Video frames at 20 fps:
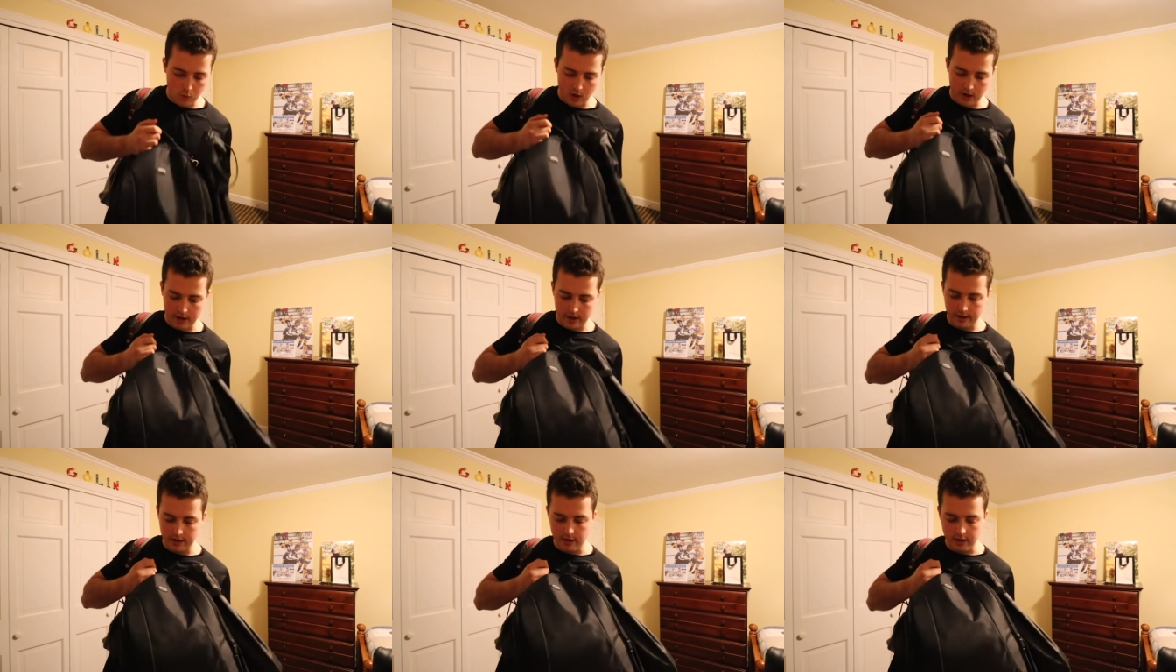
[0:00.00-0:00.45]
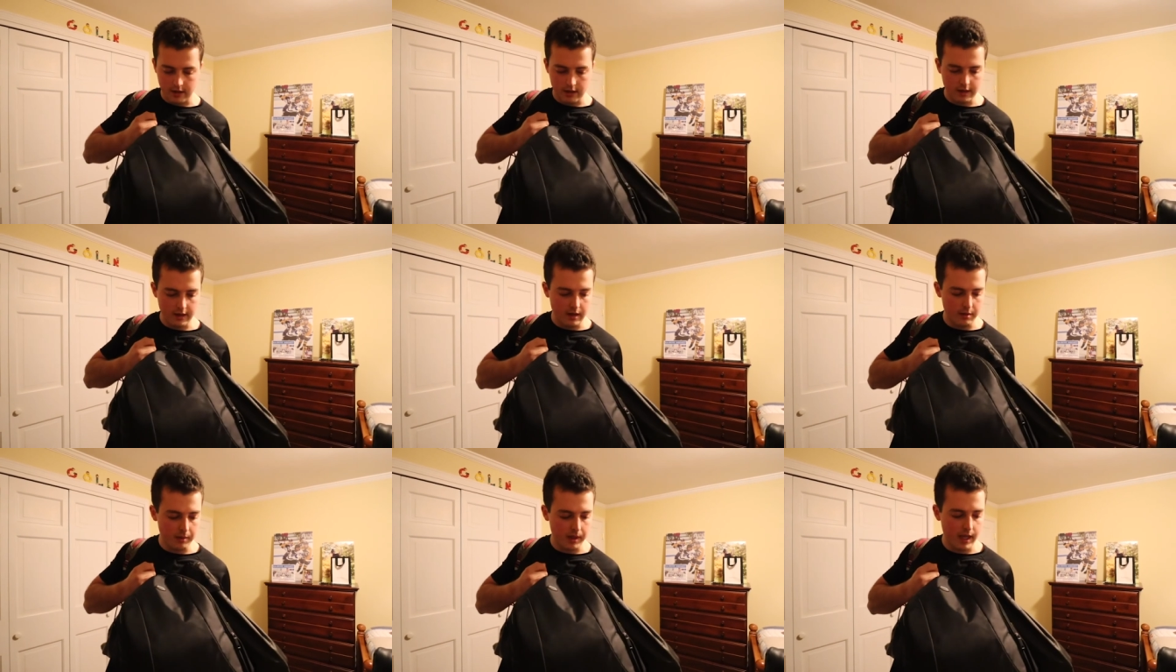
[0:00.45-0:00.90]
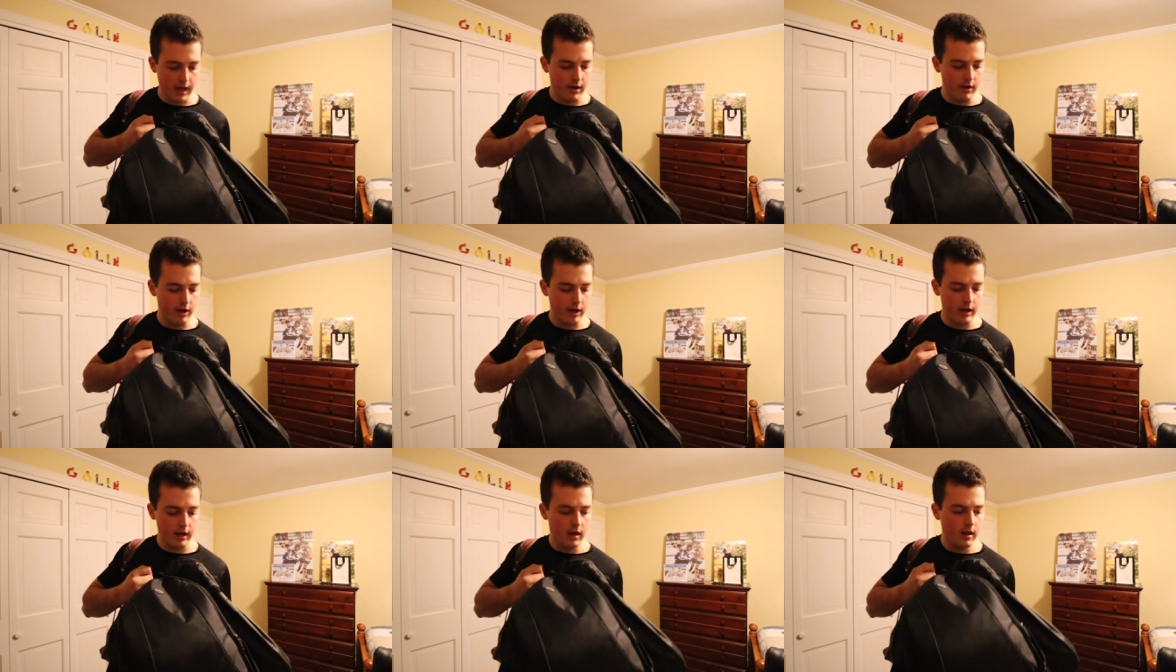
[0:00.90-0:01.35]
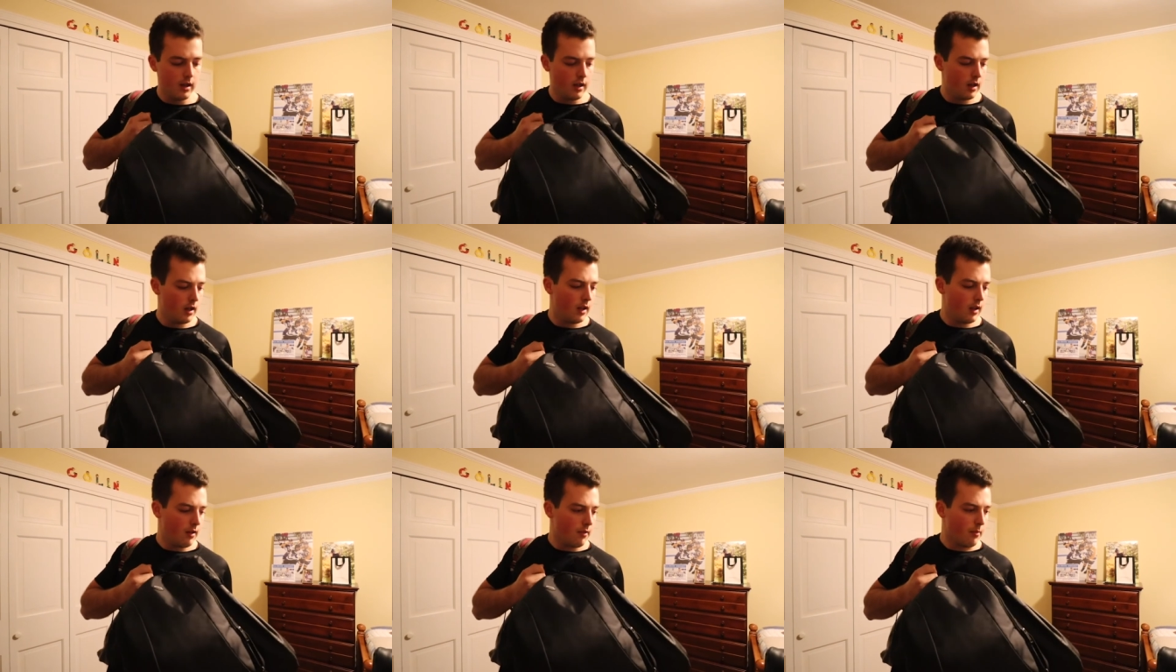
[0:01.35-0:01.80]
one that I'm carrying,
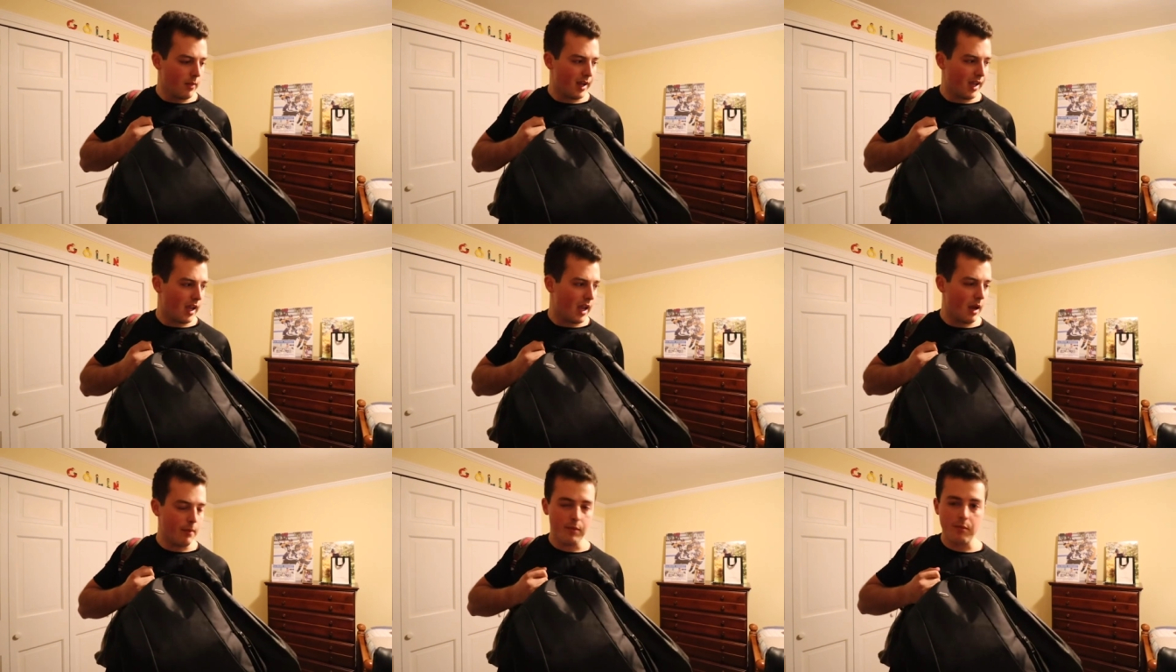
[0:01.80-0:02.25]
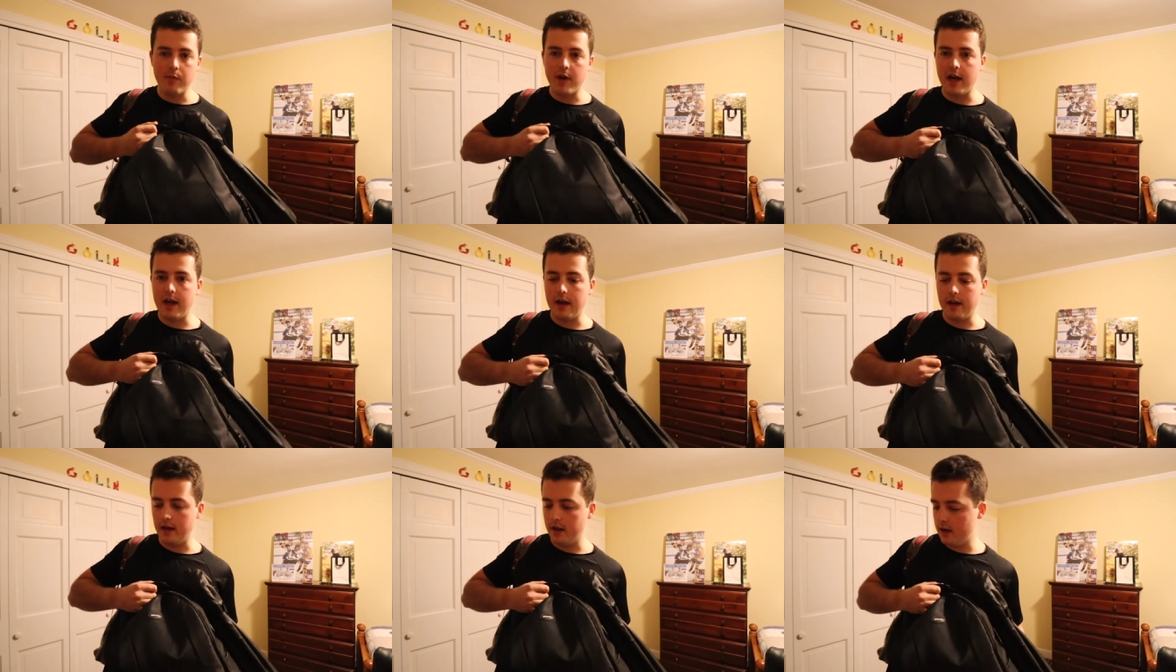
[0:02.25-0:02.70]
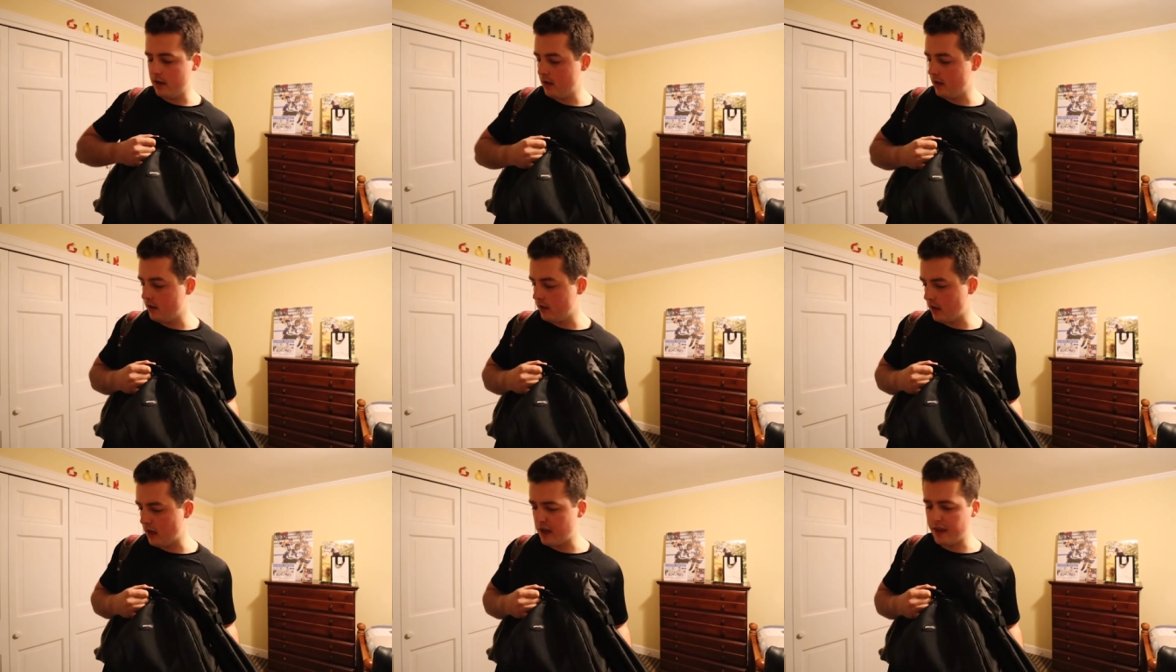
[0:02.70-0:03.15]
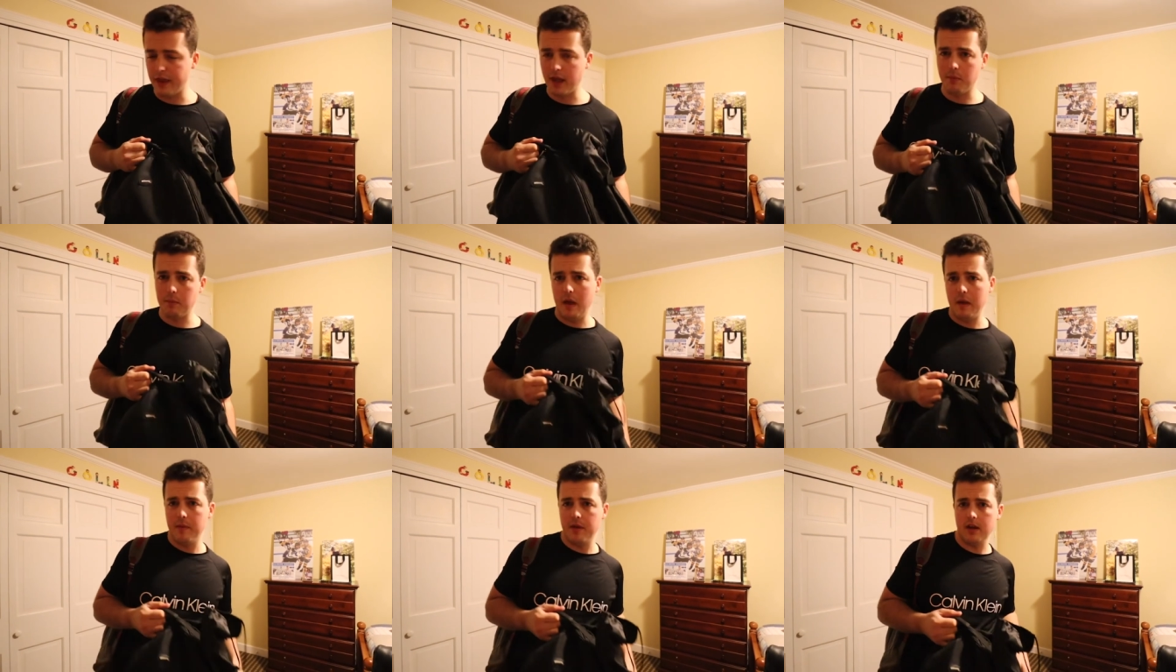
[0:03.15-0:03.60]
my camera bag. I
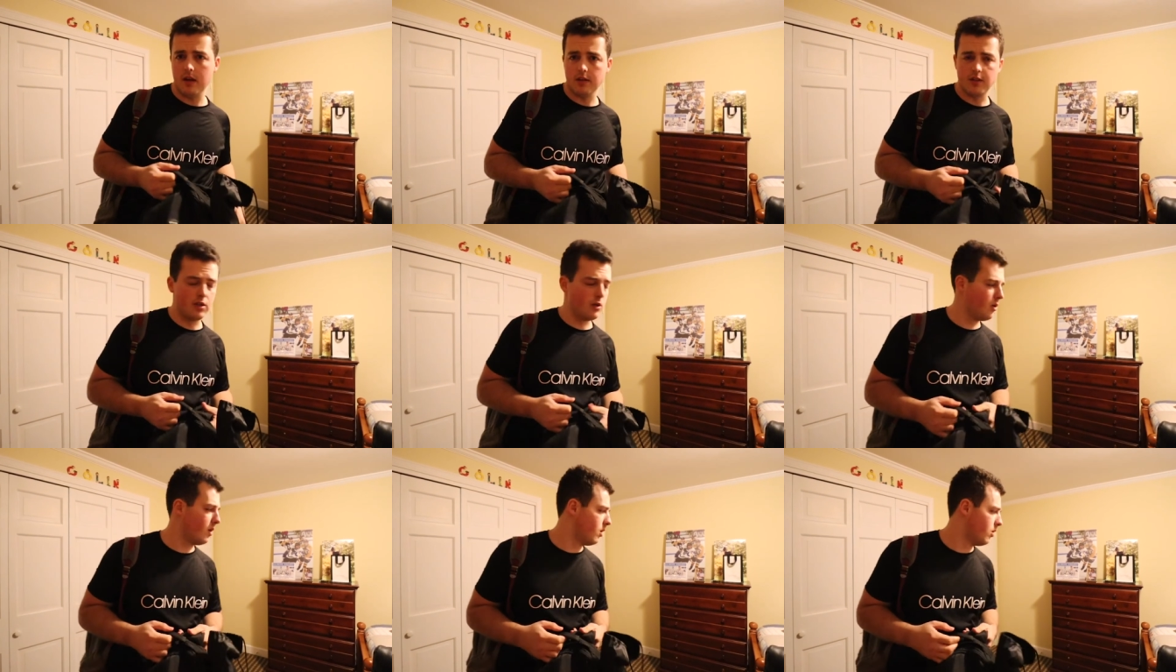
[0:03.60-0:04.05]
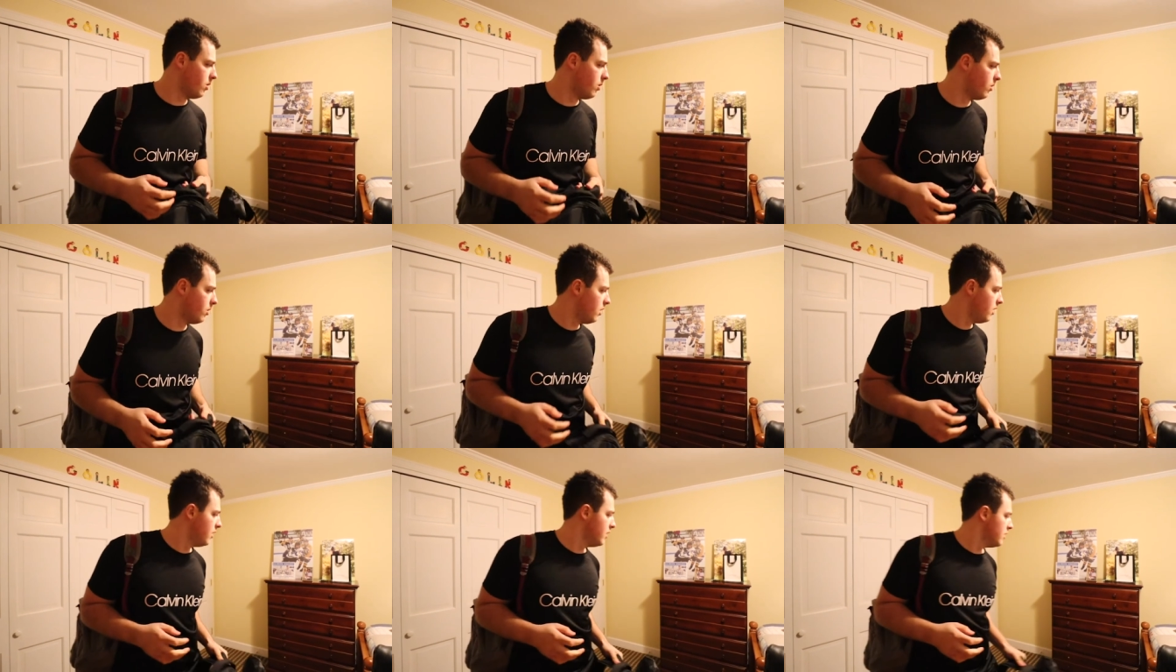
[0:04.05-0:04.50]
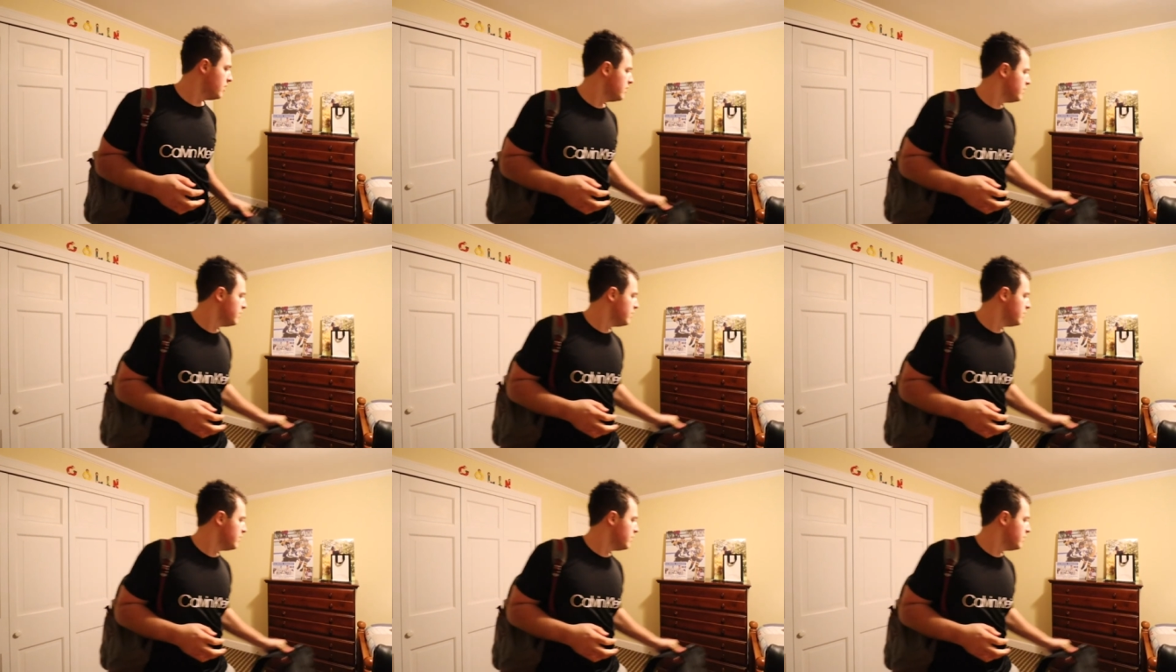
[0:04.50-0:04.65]
think maybe I'll do a whole,